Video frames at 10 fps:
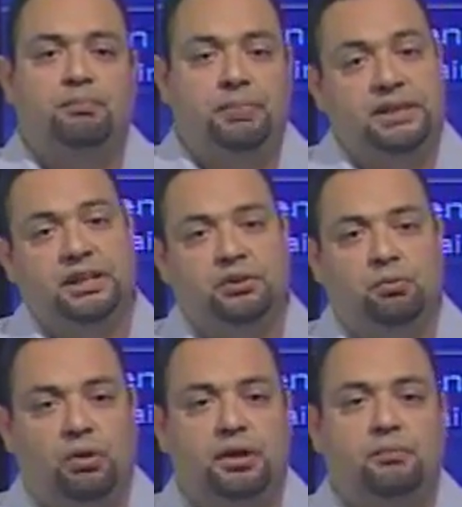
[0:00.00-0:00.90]
potential
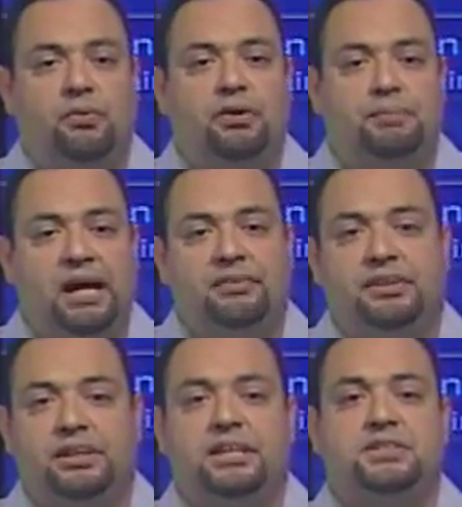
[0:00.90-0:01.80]
waterborne
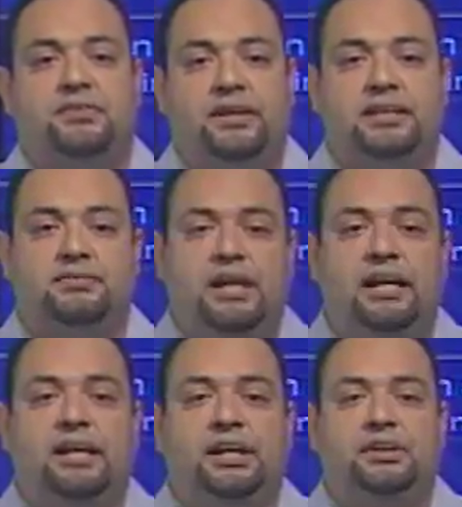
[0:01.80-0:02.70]
pathogens or things of
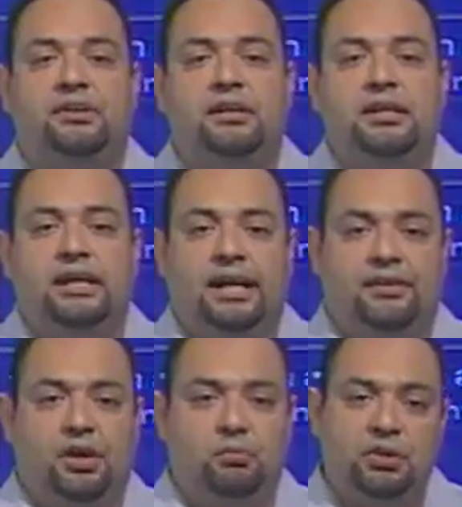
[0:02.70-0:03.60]
that nature,
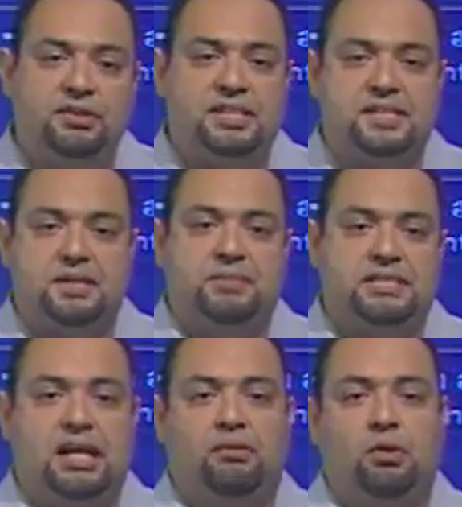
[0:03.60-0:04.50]
and their immune system
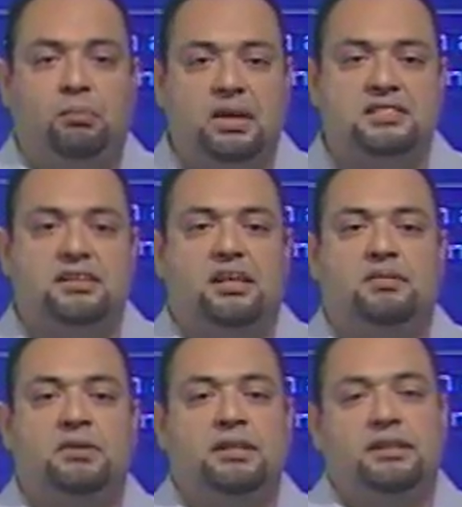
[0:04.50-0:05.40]
is not robust
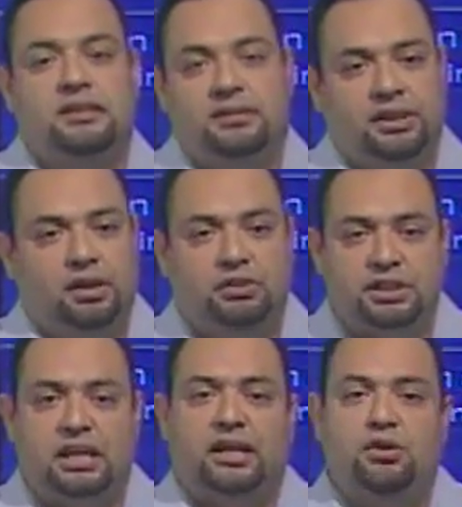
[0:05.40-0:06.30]
enough.
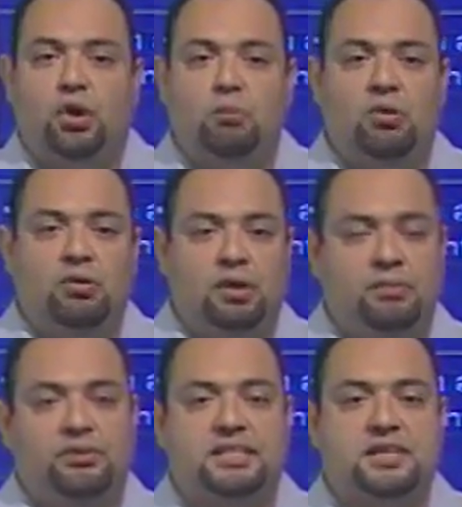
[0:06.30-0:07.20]
Just like a normal
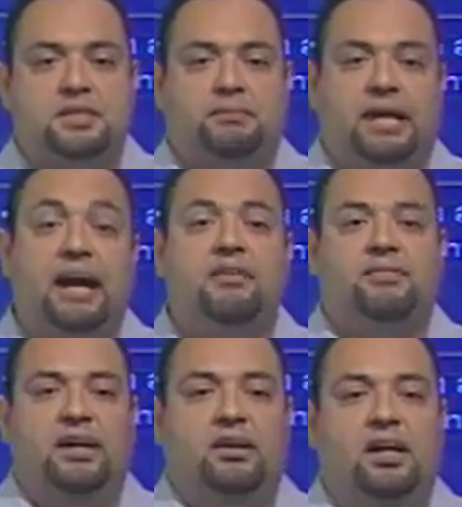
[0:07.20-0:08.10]
immune system can
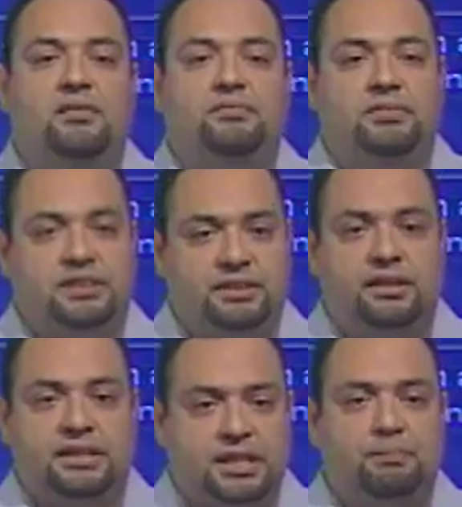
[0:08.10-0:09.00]
fight off
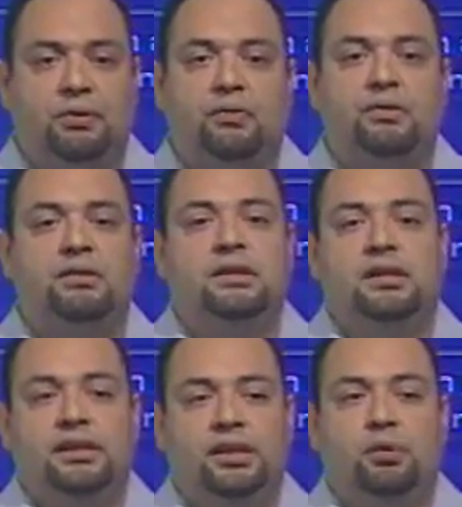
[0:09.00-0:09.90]
the typical,
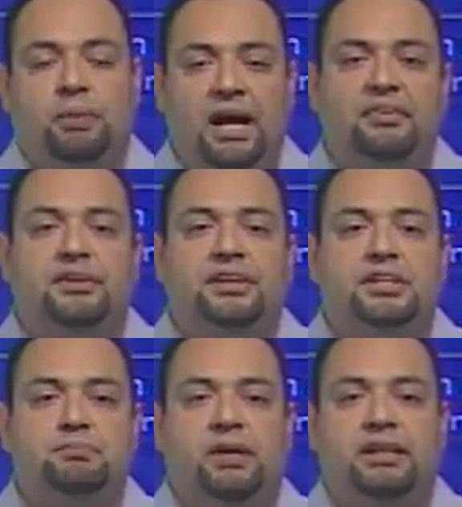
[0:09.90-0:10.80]

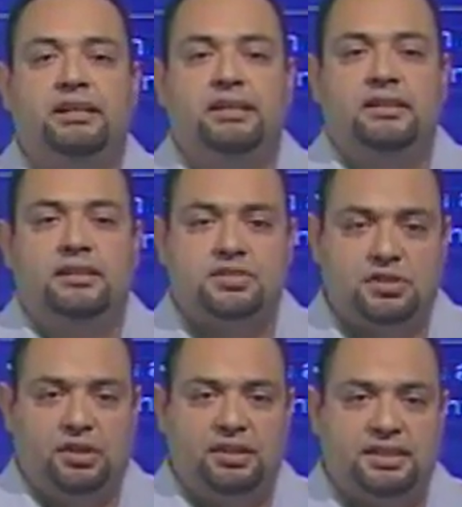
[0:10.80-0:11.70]
pathogens, but
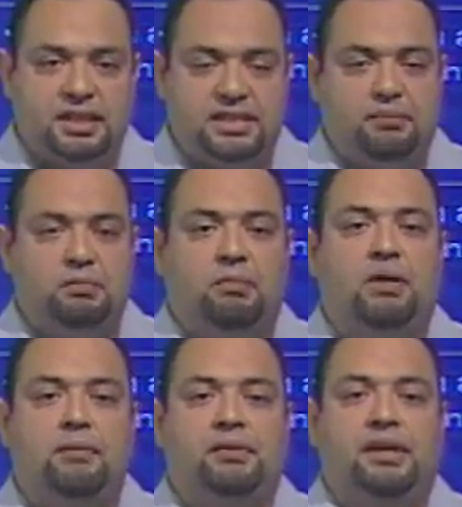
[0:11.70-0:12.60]
certain susceptible
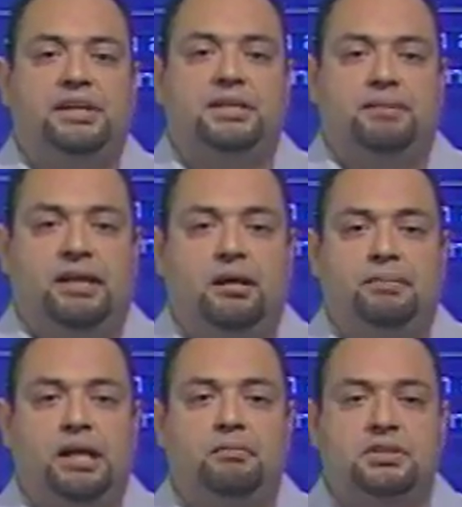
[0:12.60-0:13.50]
populations may not
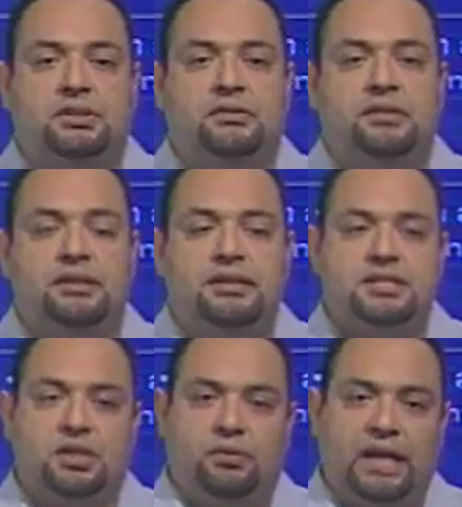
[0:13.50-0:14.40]
be able to.
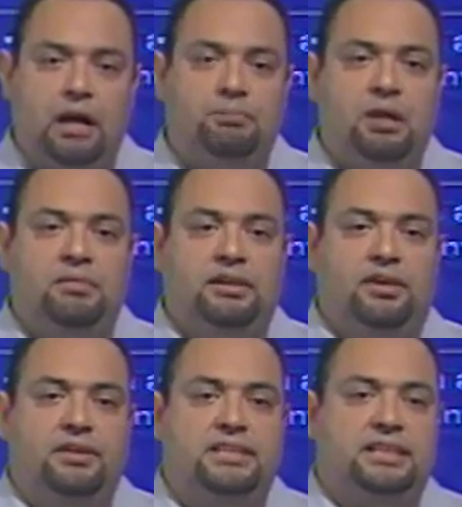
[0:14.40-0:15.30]
So that public
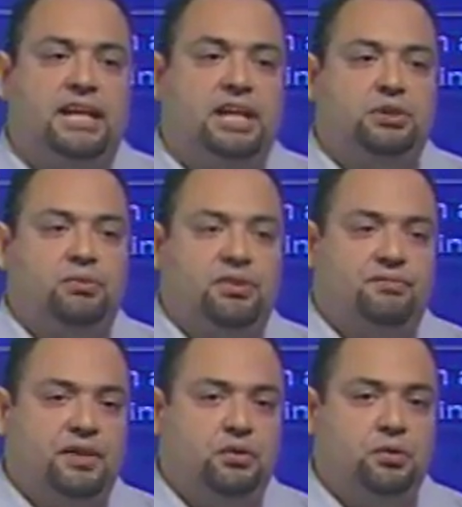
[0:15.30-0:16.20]
notice attached with the
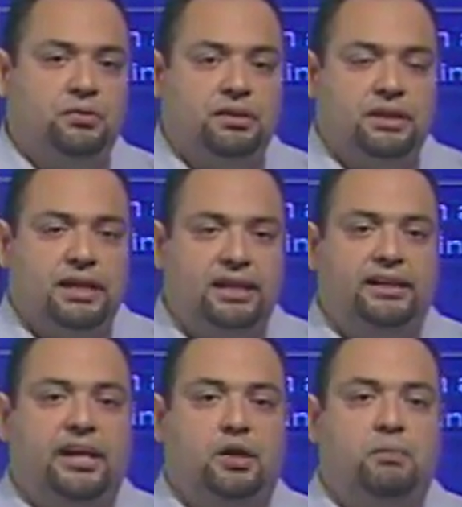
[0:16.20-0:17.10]
fecal
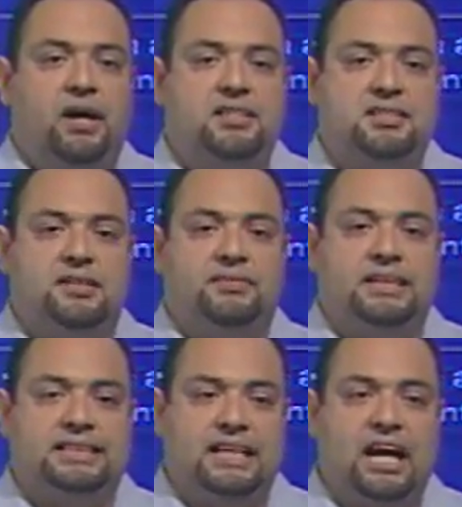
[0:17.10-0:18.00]
indicator positive
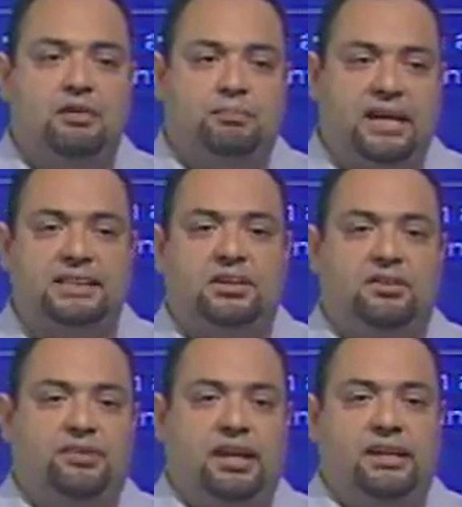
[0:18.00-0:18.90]
is not based on
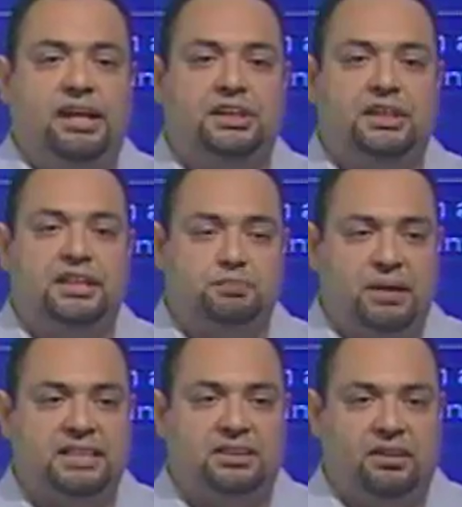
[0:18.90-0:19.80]
a violation. It's
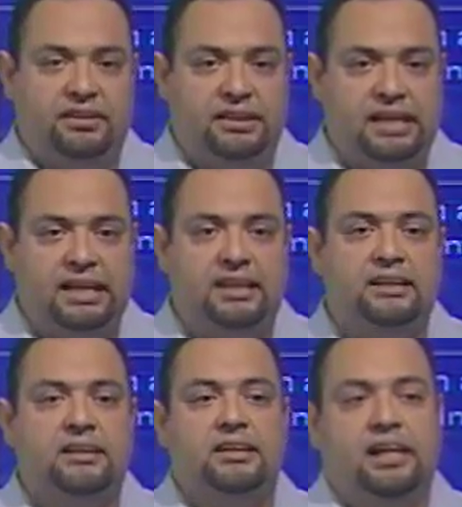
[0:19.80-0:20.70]
based on the need
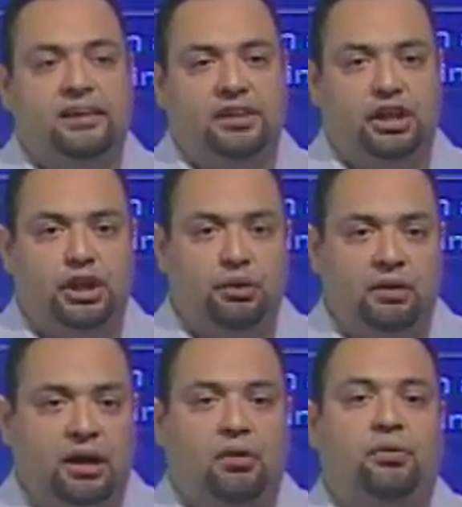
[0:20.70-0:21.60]
and the
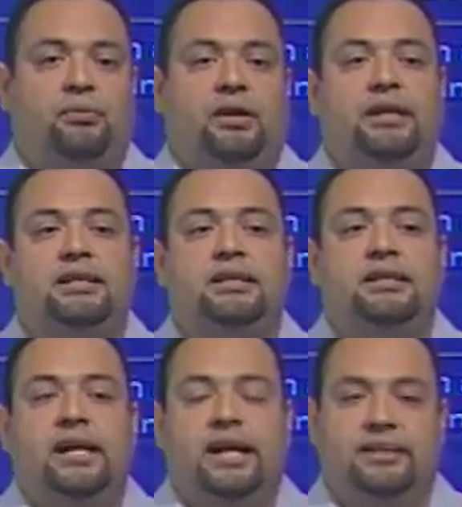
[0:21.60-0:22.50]
acute health threat.
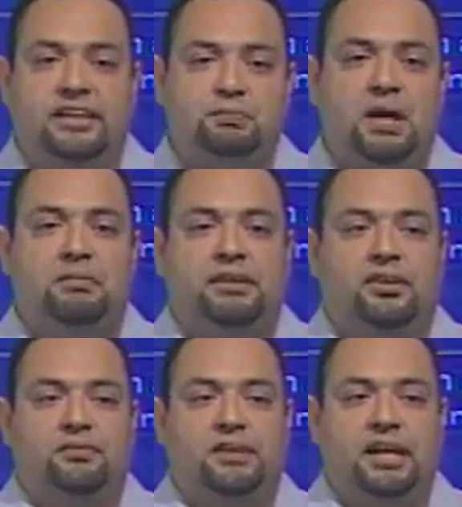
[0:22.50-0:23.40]
And this public
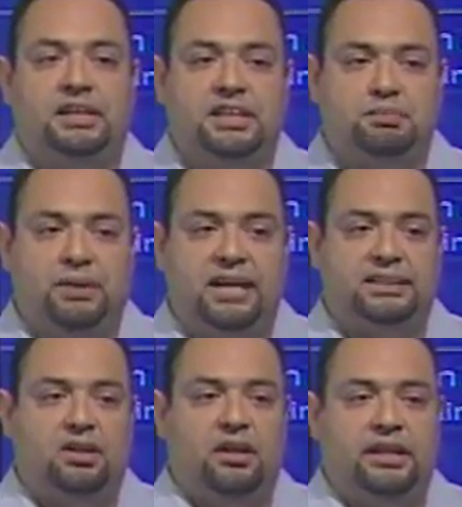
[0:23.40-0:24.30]
notification is
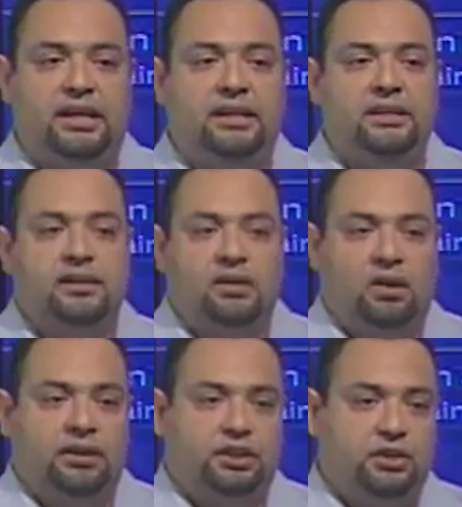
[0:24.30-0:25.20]
based on a
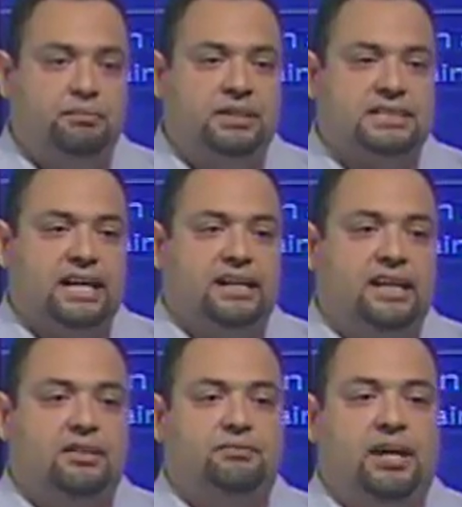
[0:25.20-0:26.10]
treatment
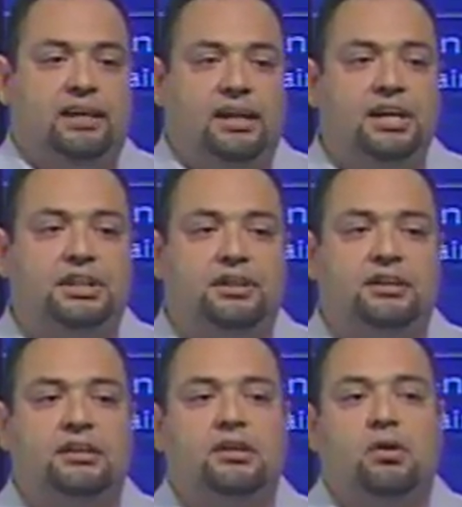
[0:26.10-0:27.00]
technique
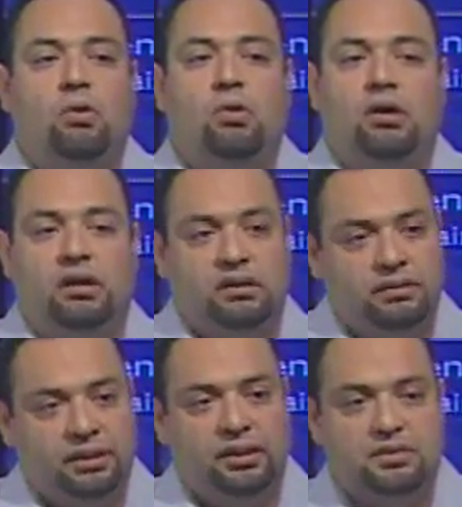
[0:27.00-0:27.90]
violation or
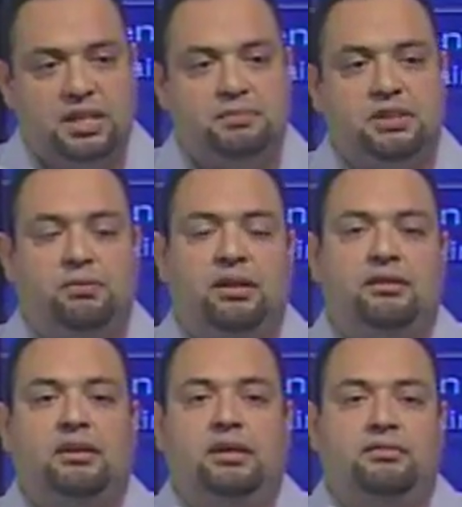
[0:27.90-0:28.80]

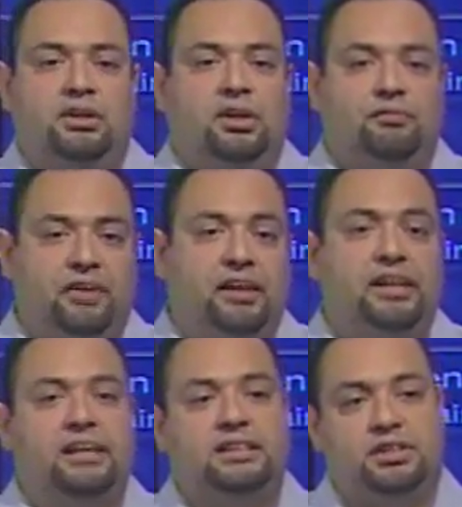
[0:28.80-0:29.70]
subsequent
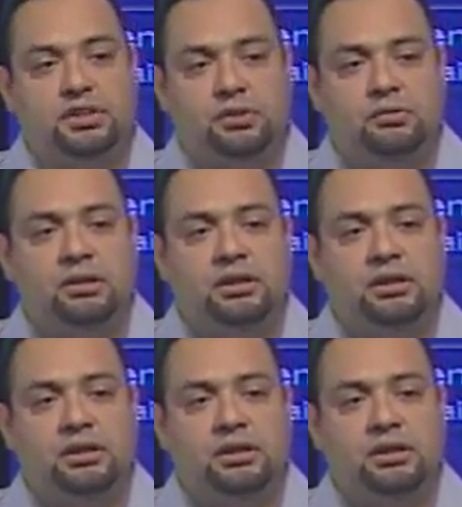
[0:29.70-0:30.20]
failing to do